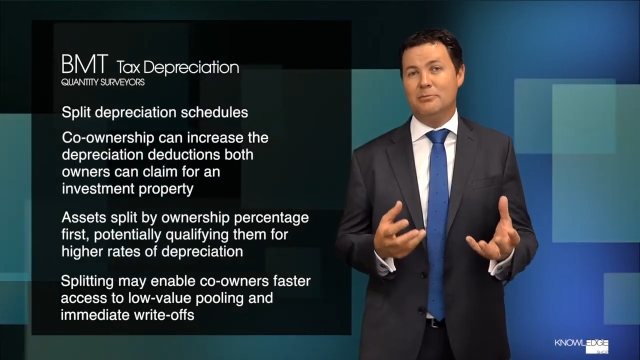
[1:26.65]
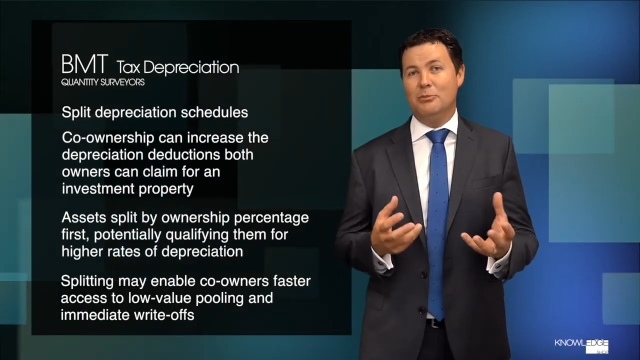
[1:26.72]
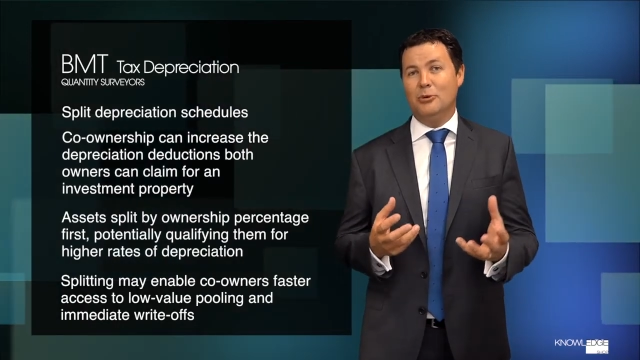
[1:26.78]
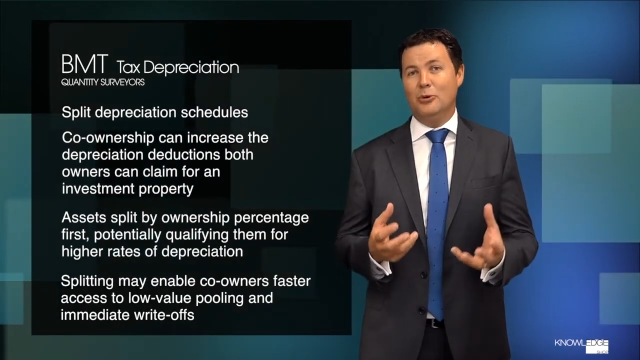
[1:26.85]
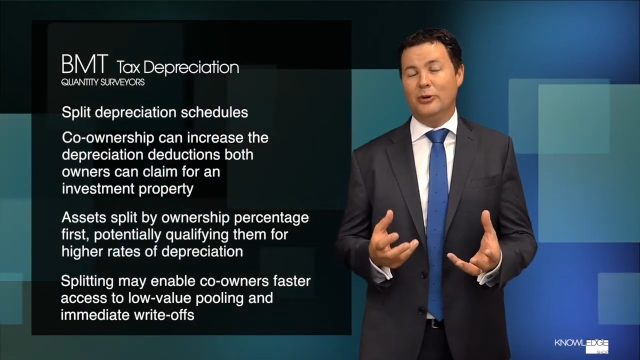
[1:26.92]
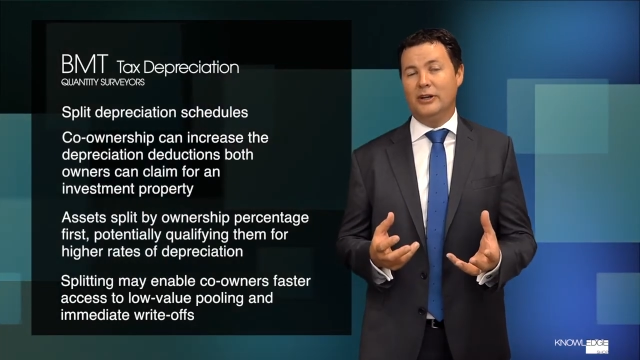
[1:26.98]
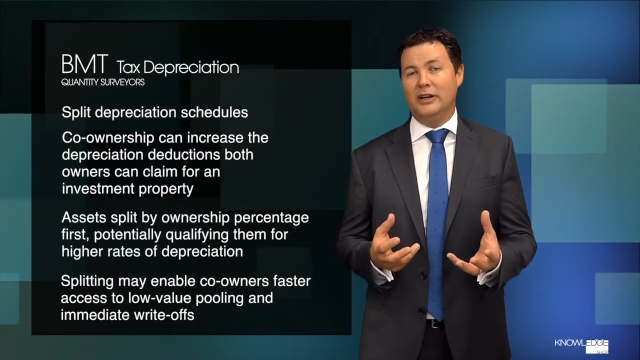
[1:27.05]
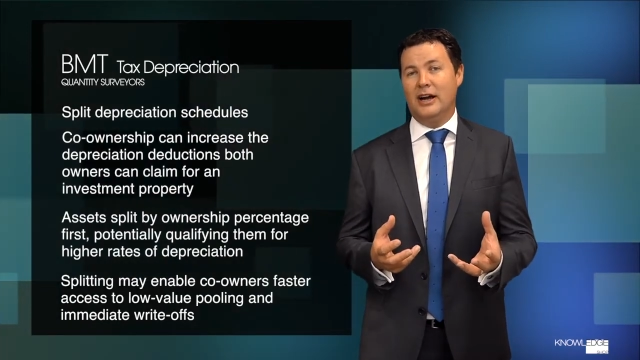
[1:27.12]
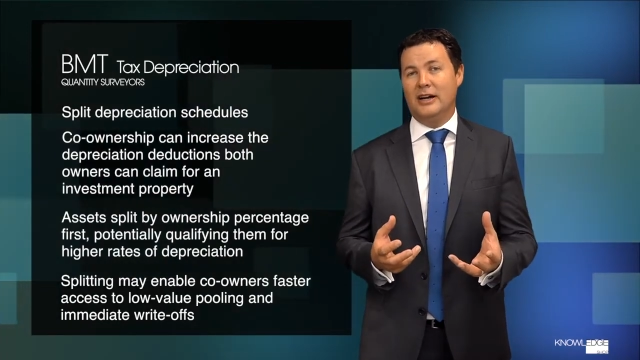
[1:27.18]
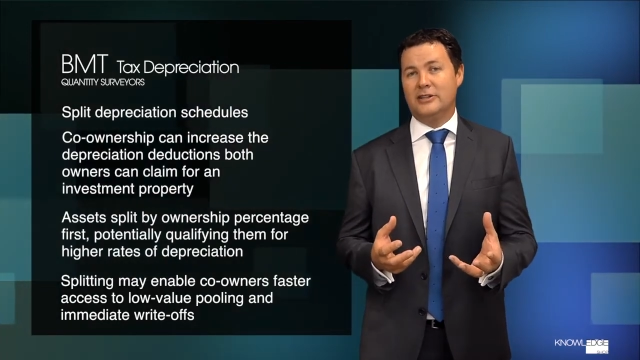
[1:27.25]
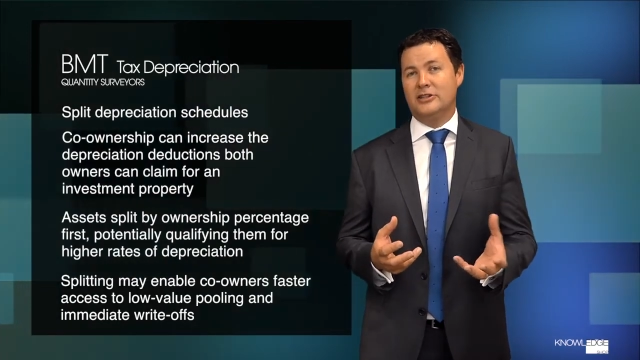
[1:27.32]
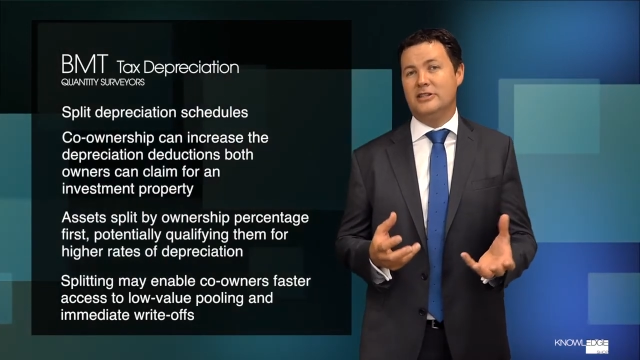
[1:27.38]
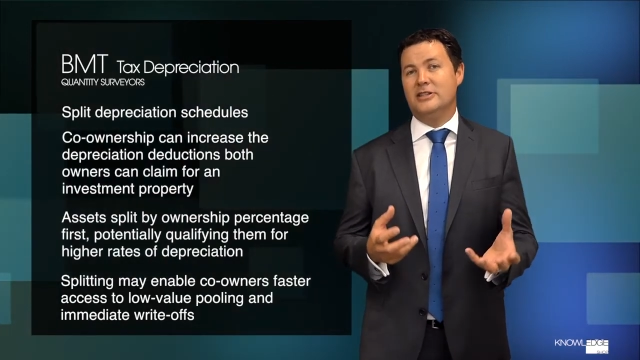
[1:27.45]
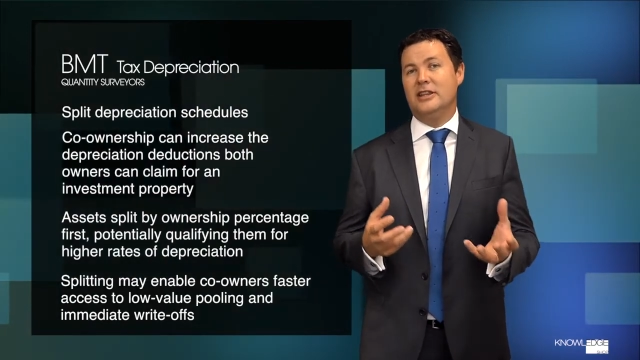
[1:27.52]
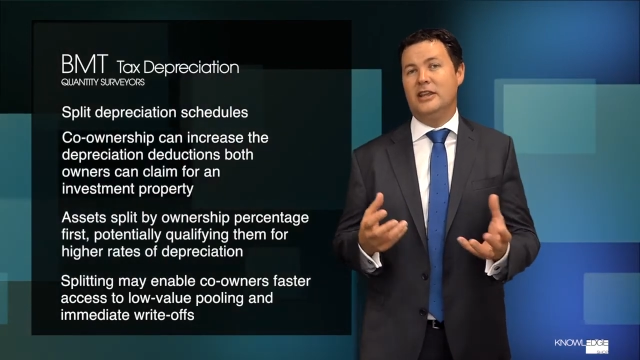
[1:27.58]
more
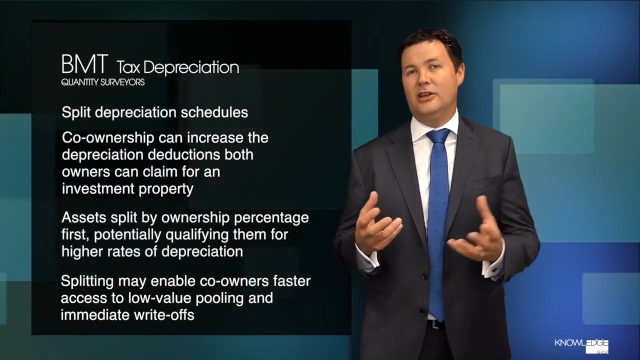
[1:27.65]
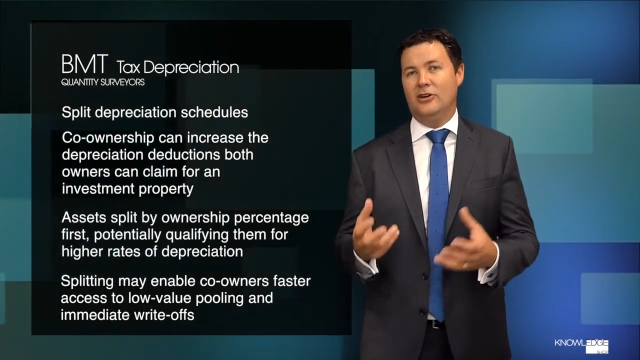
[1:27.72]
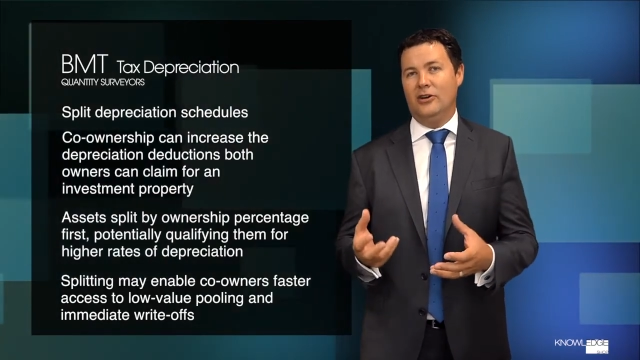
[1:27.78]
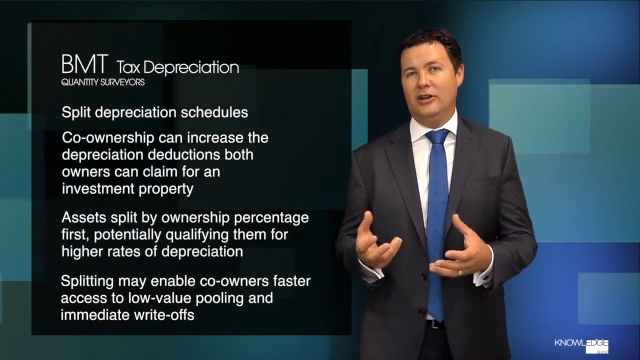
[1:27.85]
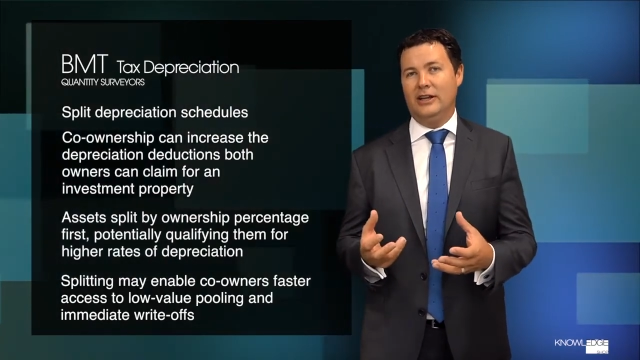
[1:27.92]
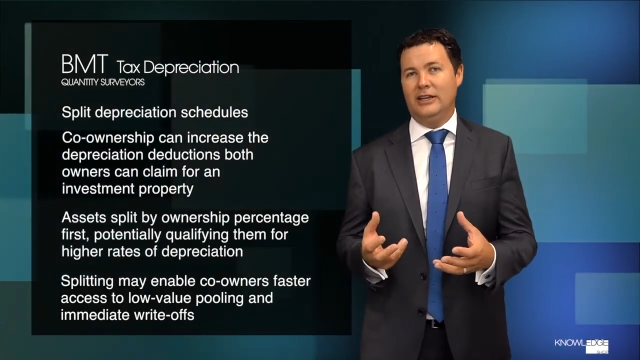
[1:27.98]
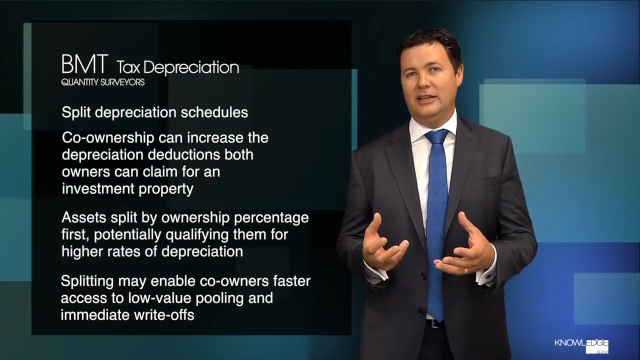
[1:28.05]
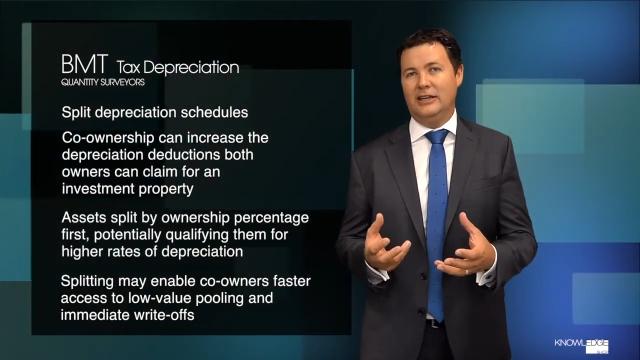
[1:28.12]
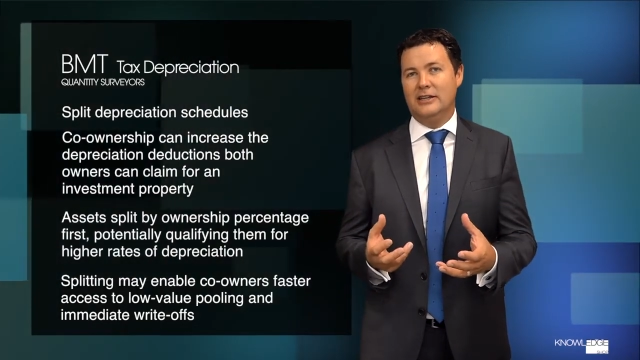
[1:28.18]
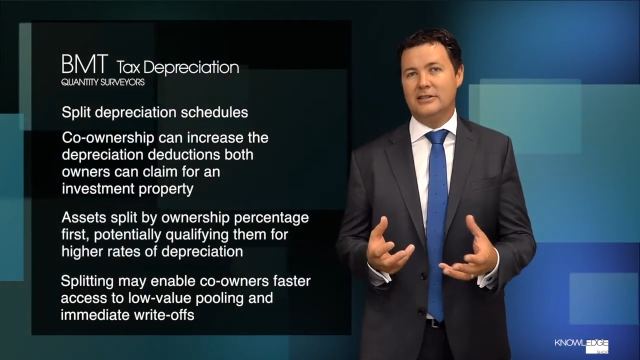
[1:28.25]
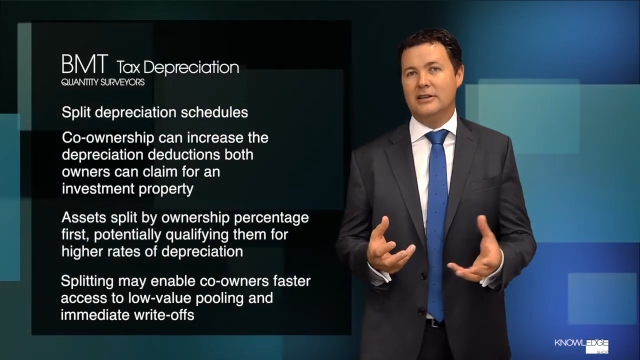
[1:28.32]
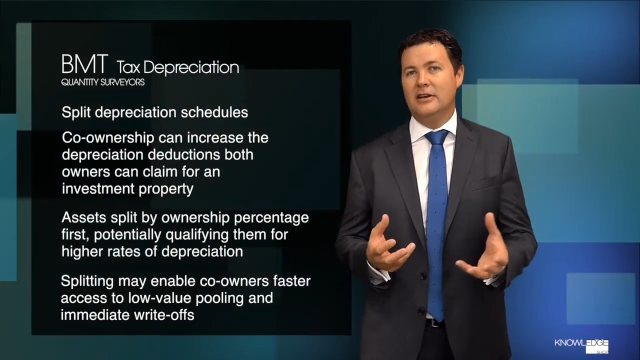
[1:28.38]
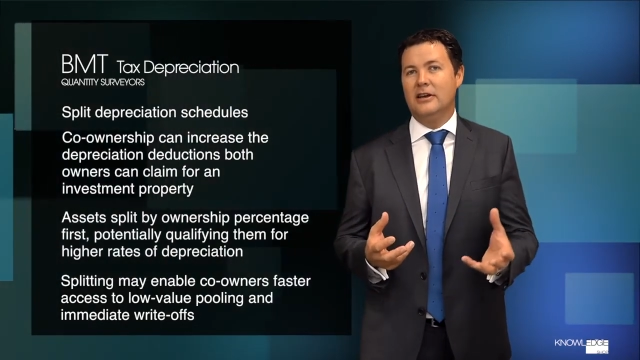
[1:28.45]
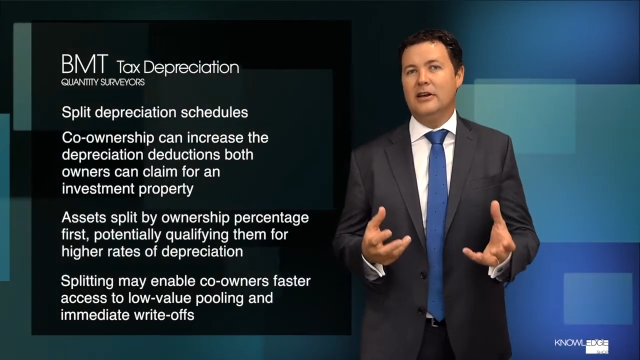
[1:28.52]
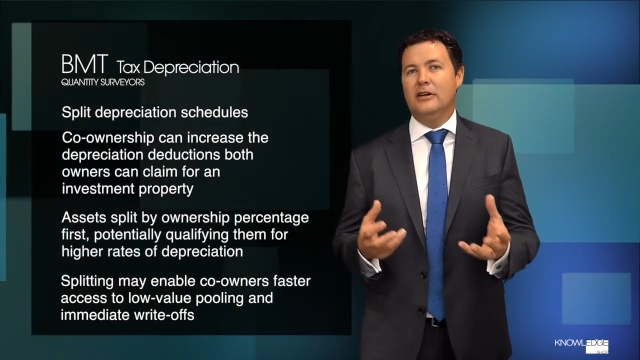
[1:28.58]
deductions in the early years